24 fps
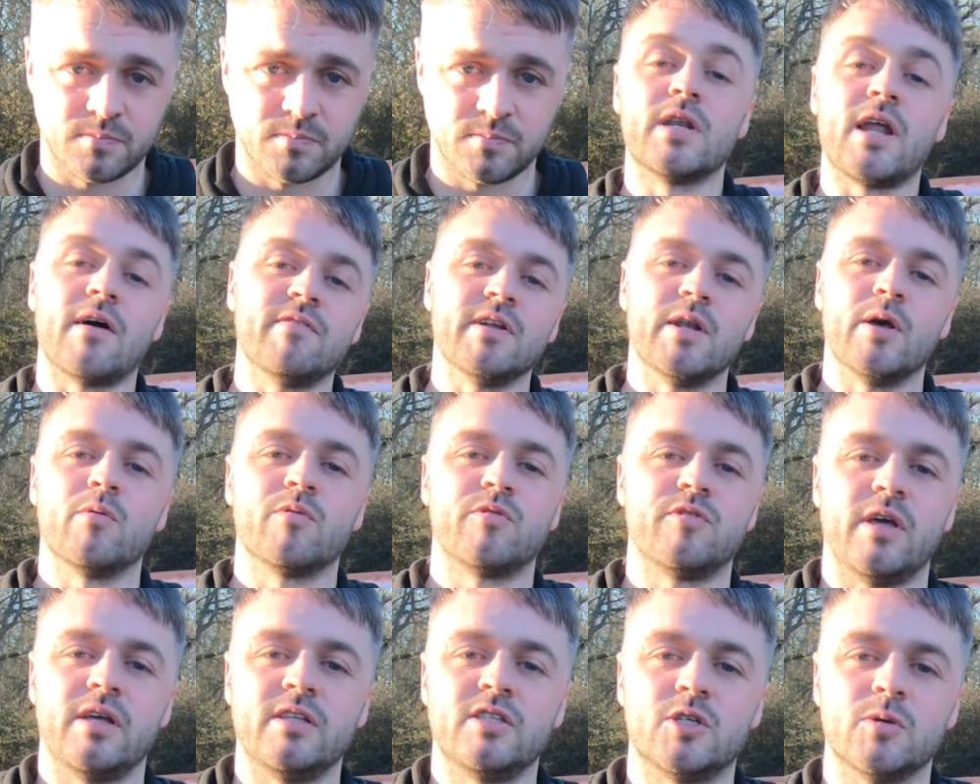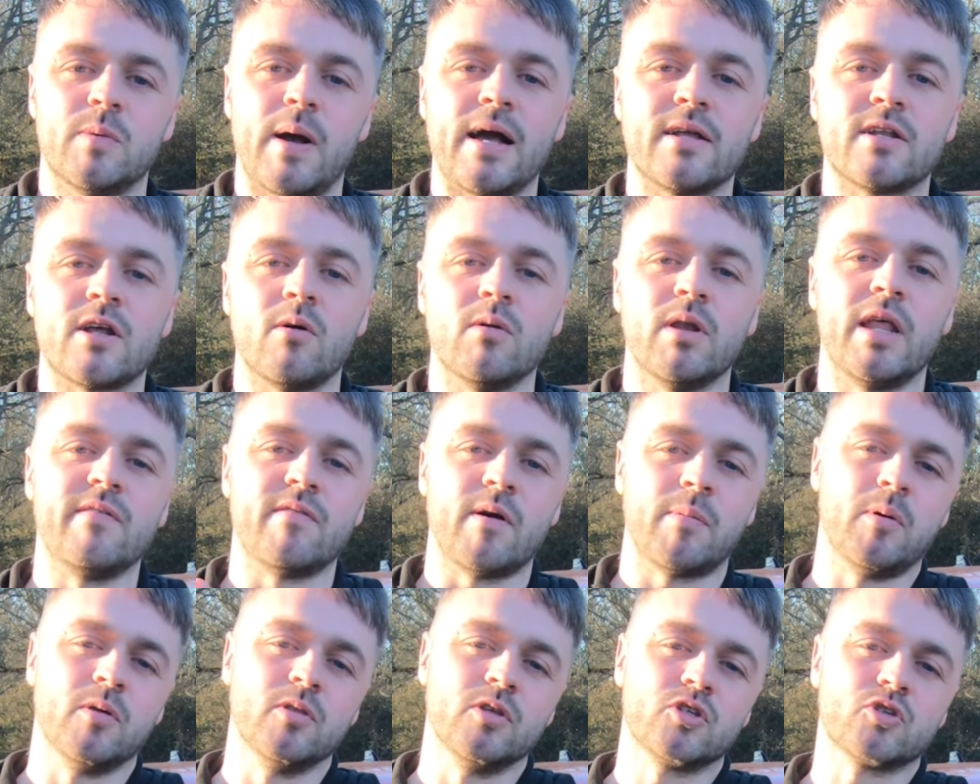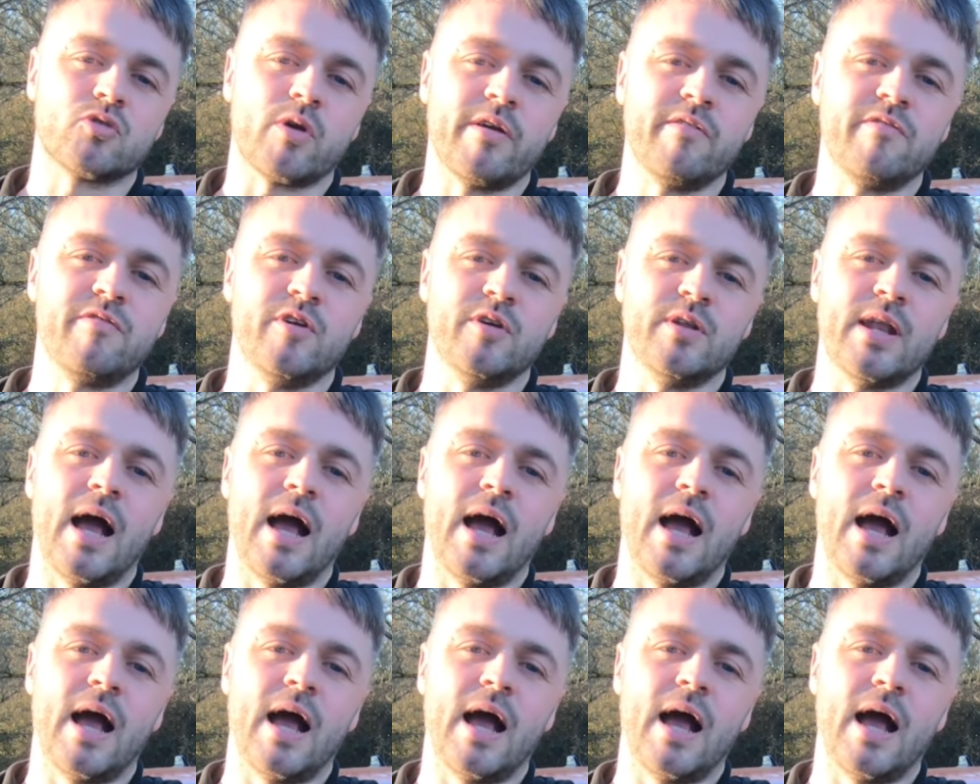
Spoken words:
Another little thing to add, I'll leave up on the screen for you